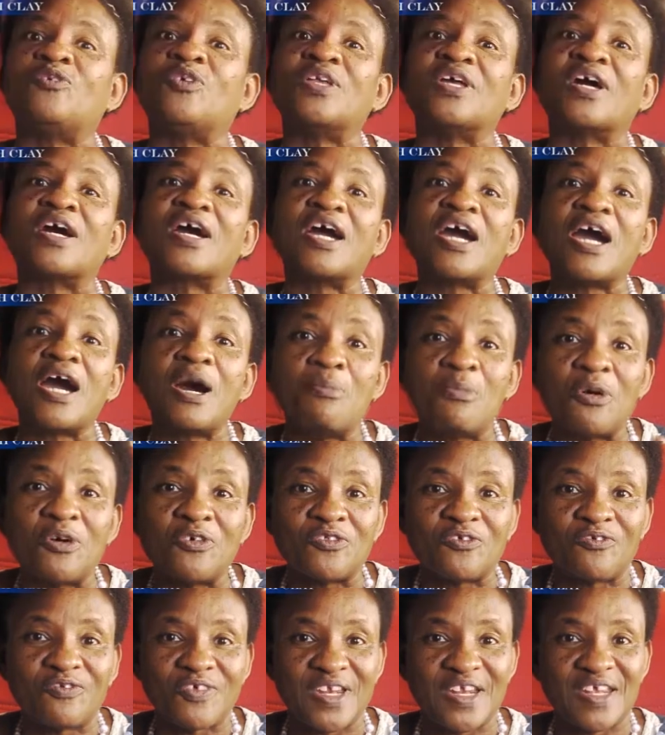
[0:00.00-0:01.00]
will come
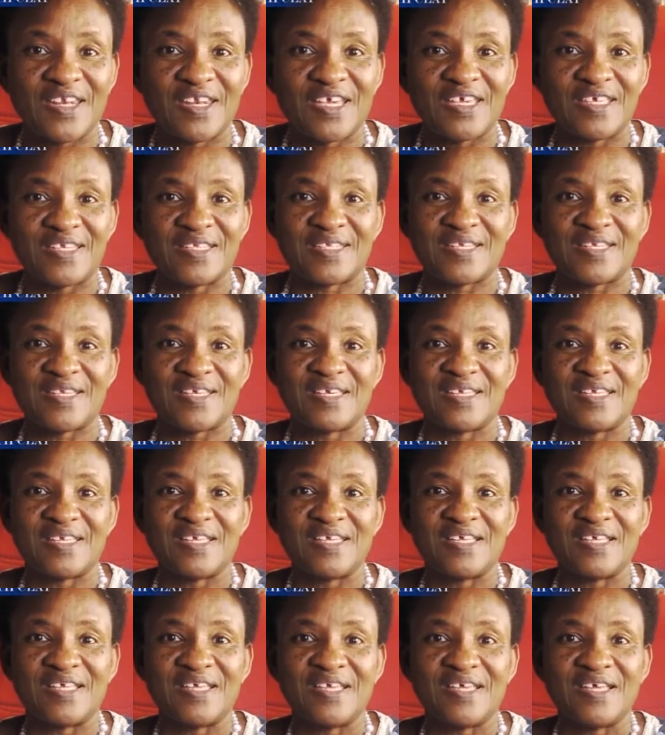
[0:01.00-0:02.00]
out very nicely.
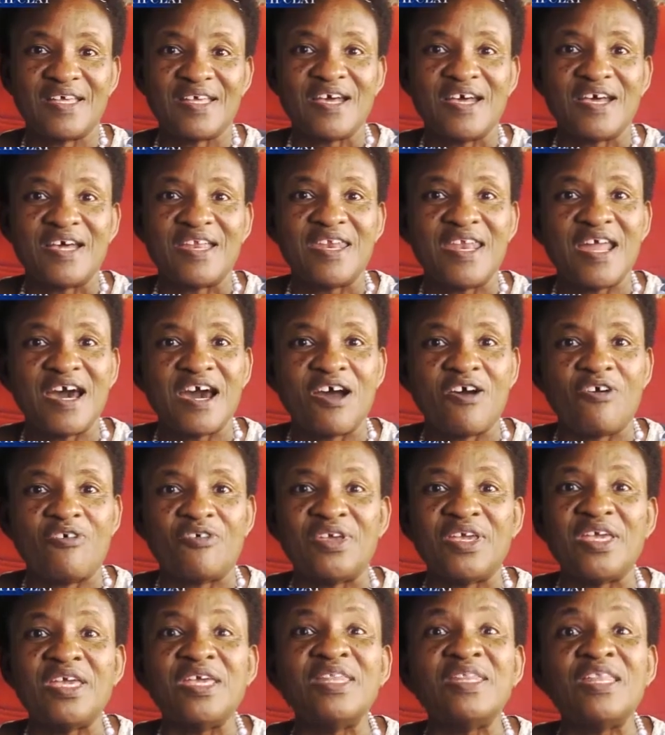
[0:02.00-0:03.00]
Now,
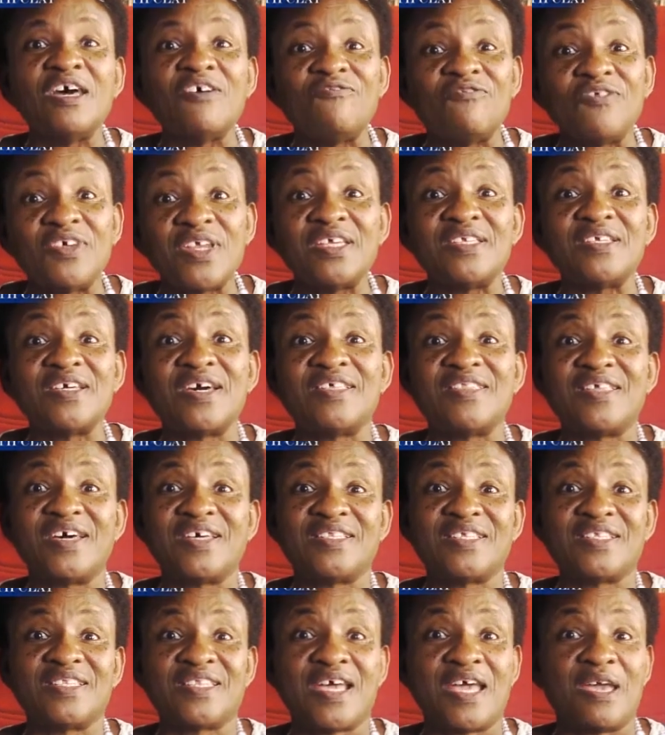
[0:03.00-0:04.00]
in the village at
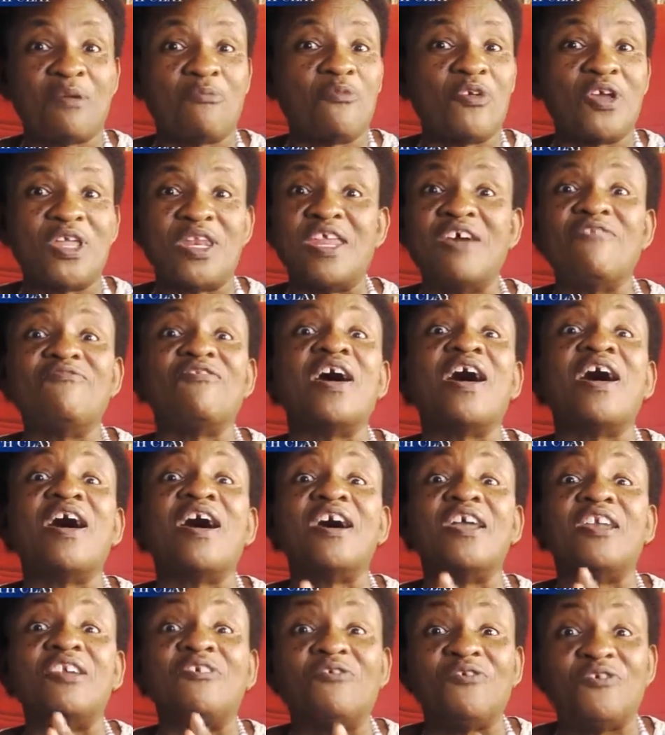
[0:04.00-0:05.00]
that time, we never
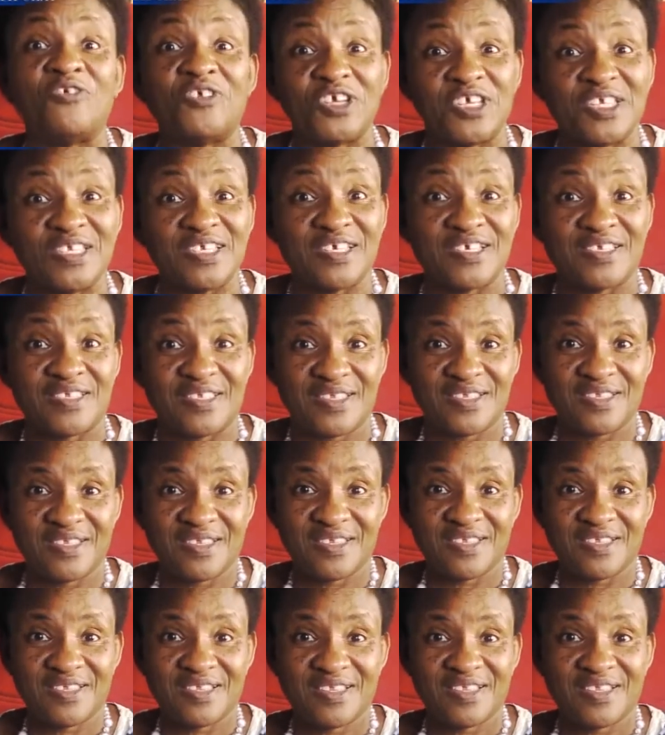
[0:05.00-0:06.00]
had fridges.
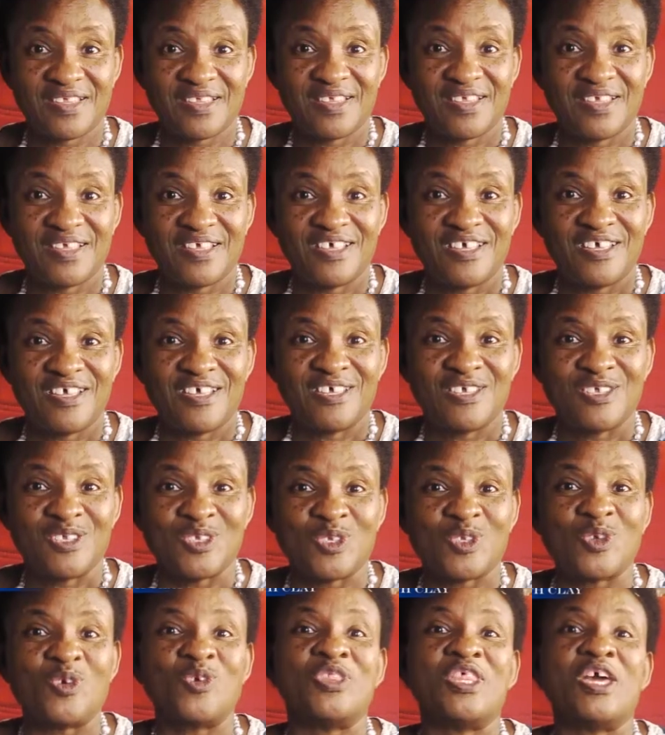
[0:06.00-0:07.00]

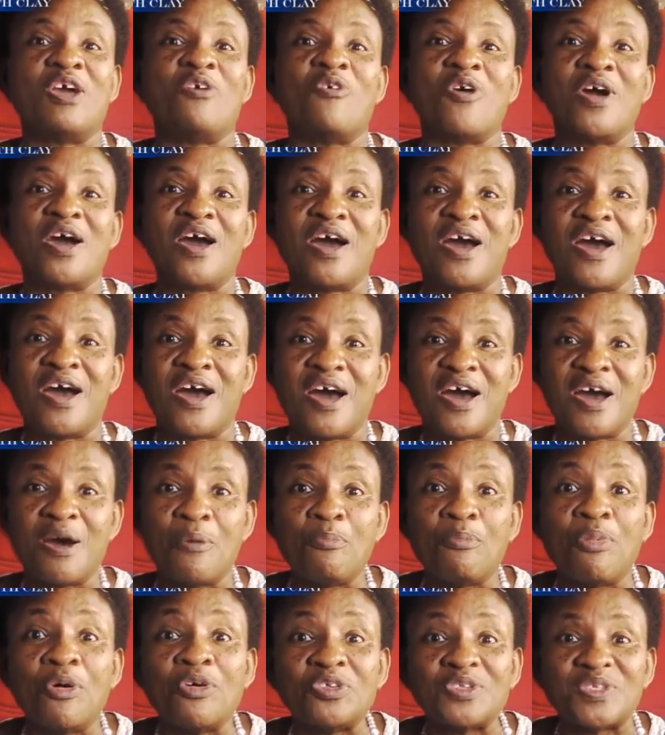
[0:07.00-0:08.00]
So there were
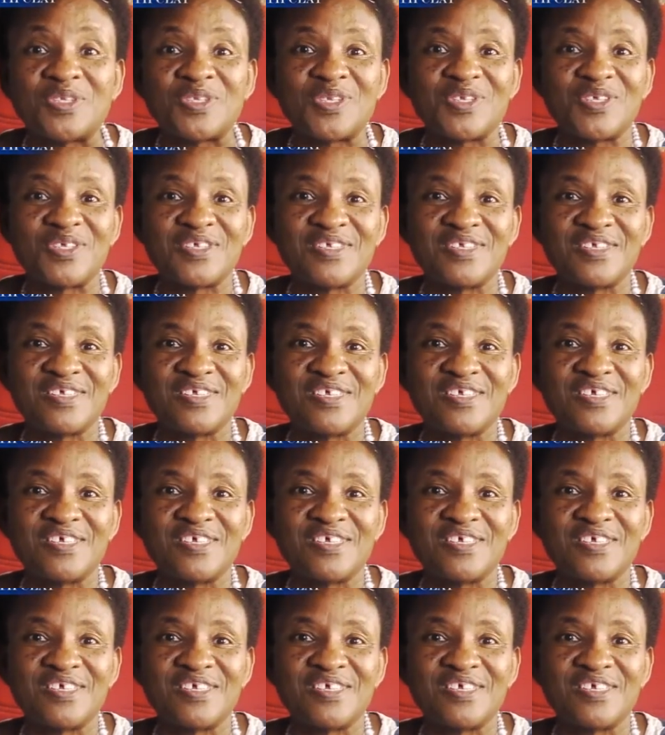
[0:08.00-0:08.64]
pots